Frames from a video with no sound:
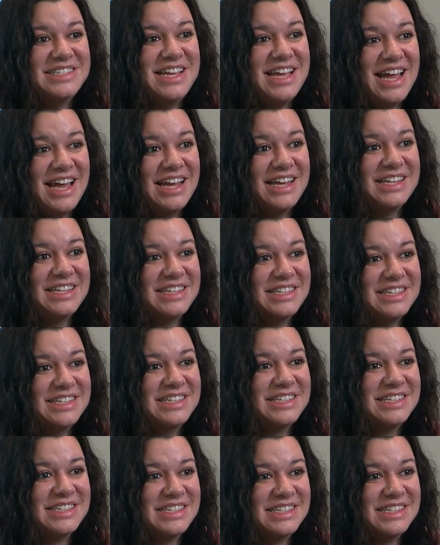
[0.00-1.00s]
yeah. what does that
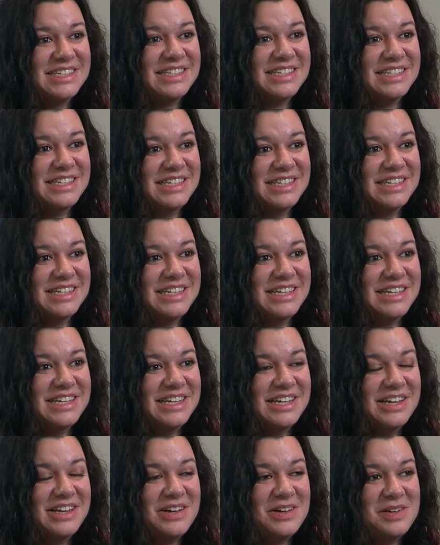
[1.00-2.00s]
do to your heart?
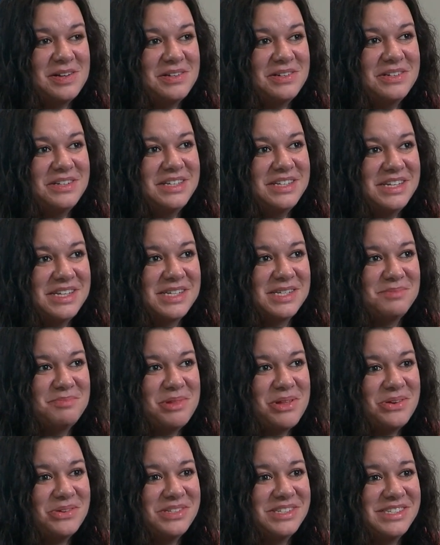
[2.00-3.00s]
Oh, it
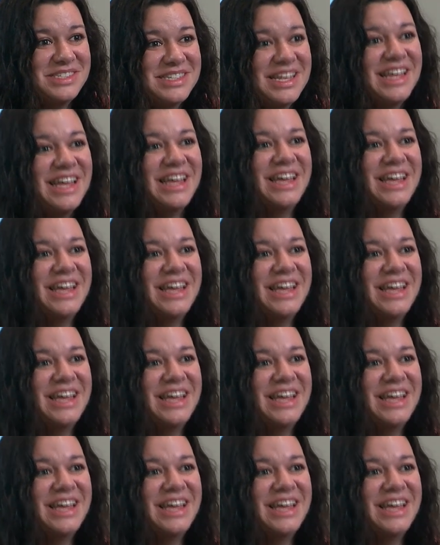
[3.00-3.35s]
explodes.